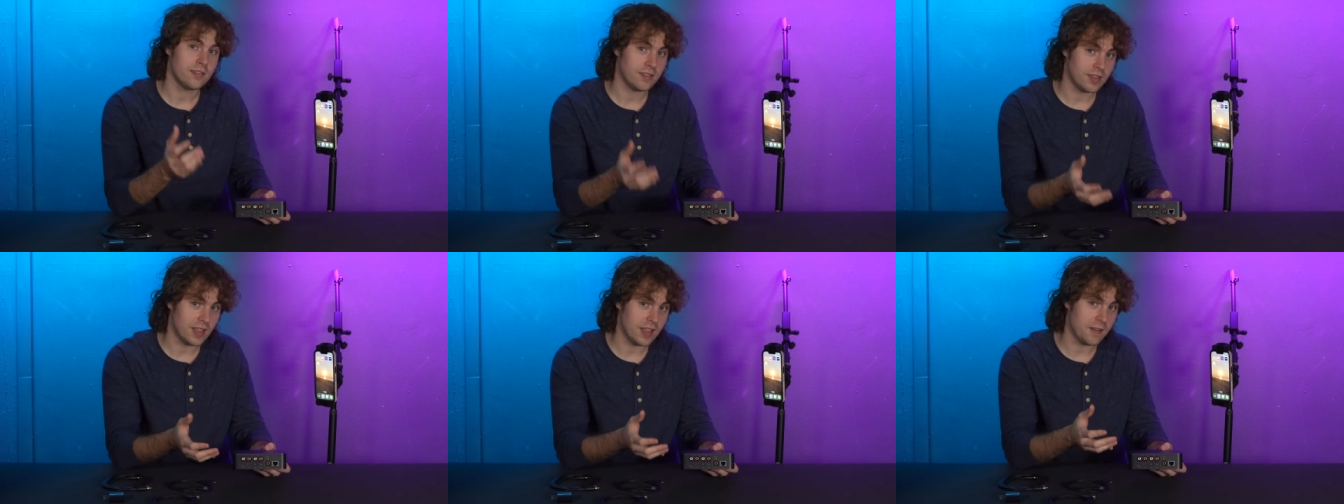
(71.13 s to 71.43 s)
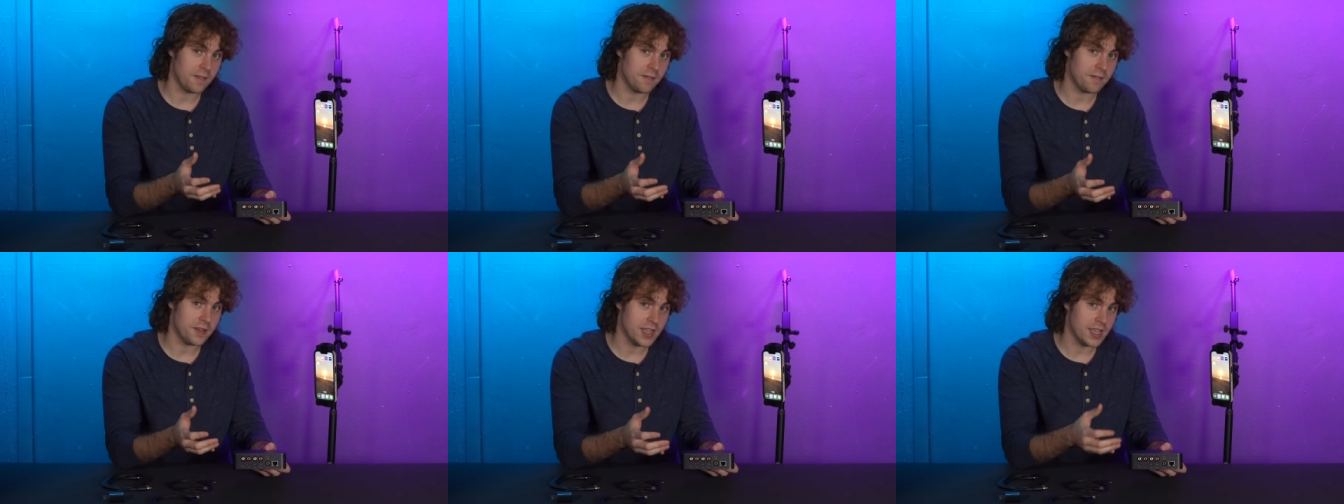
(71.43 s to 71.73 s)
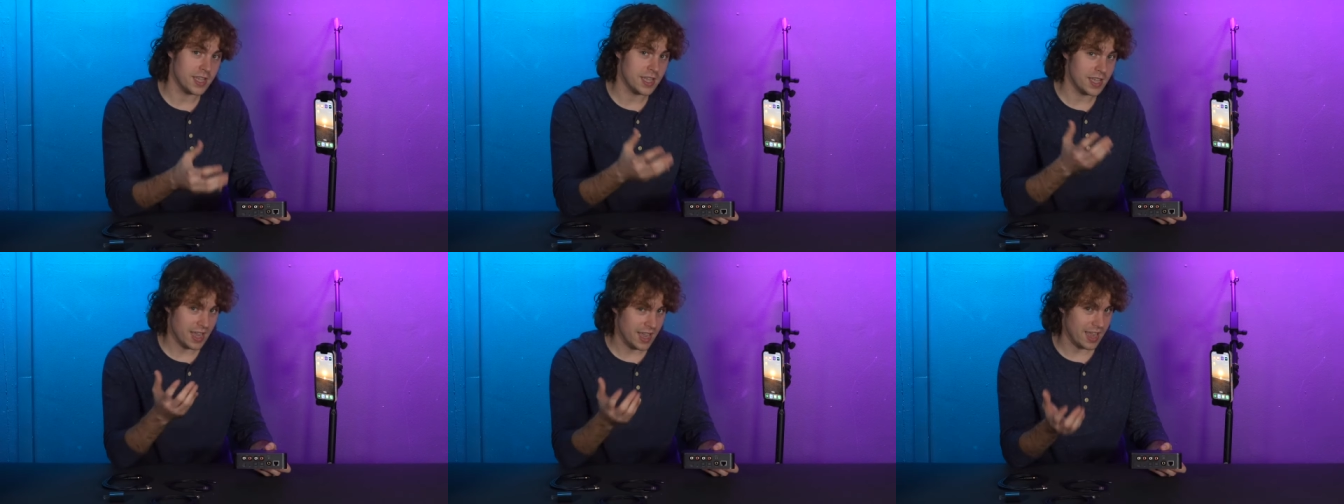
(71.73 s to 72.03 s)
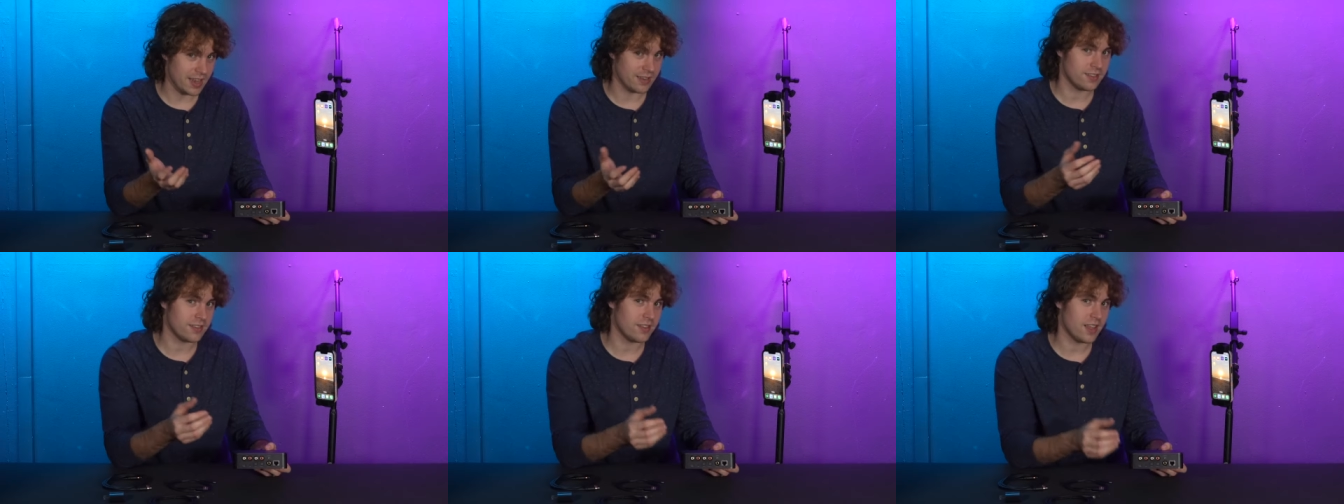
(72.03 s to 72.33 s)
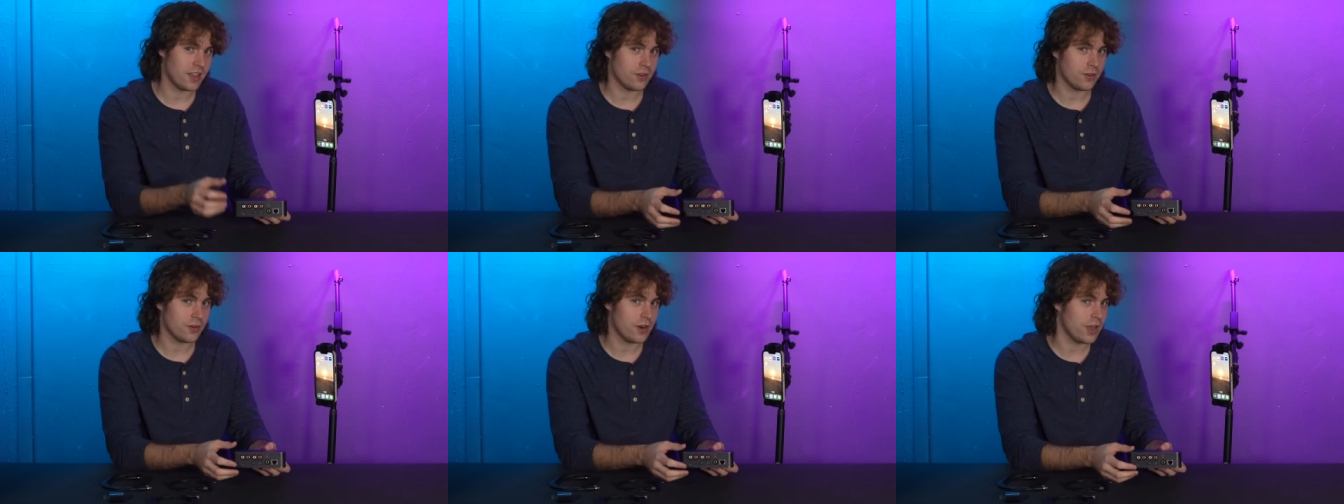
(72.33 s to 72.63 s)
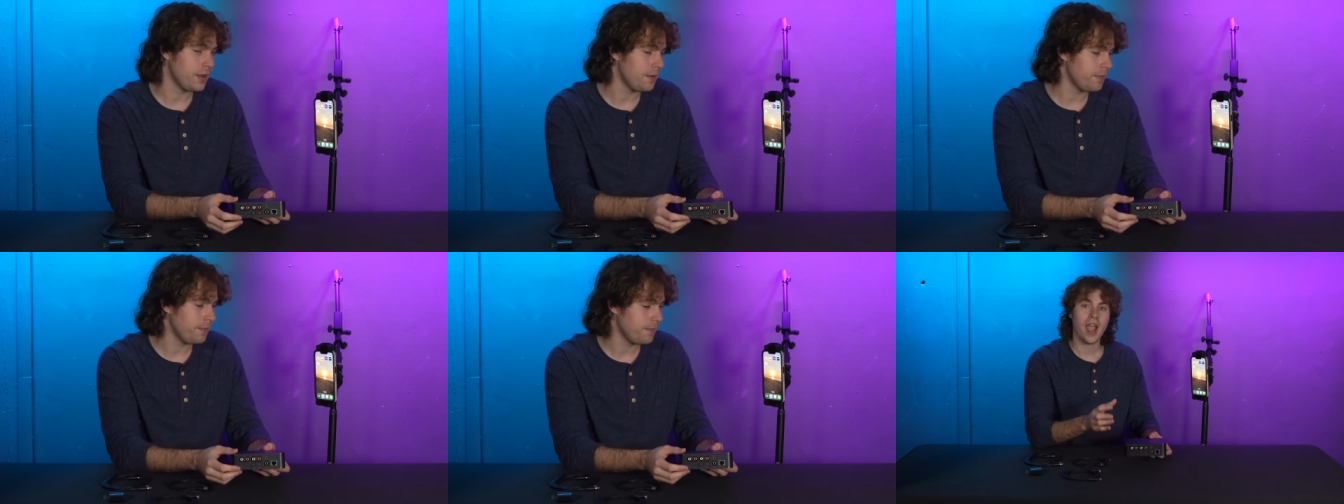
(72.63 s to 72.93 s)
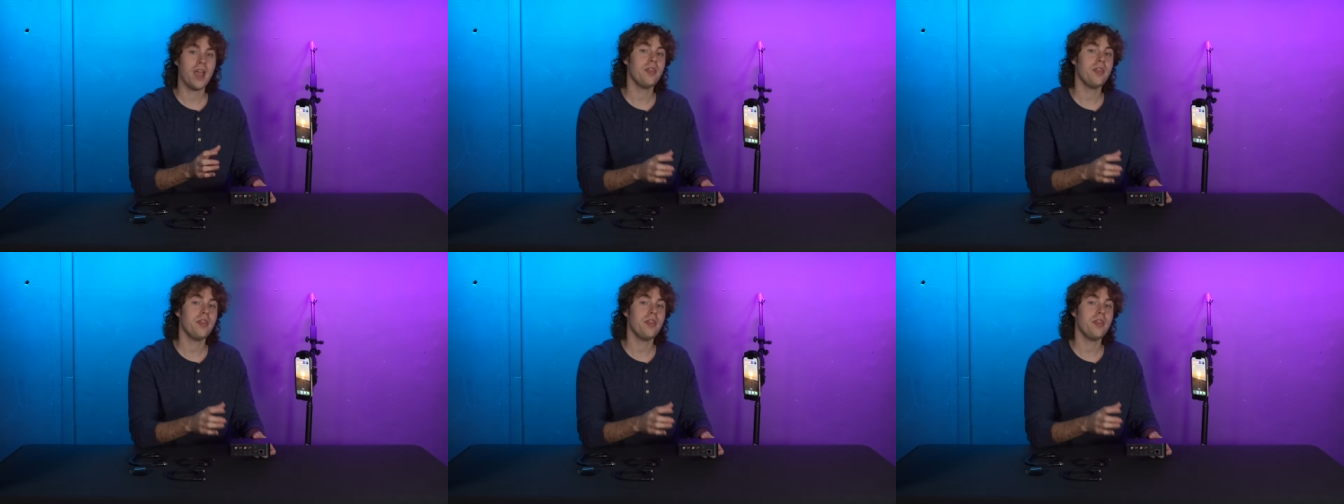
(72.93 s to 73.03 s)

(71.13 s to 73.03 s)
TV, etc.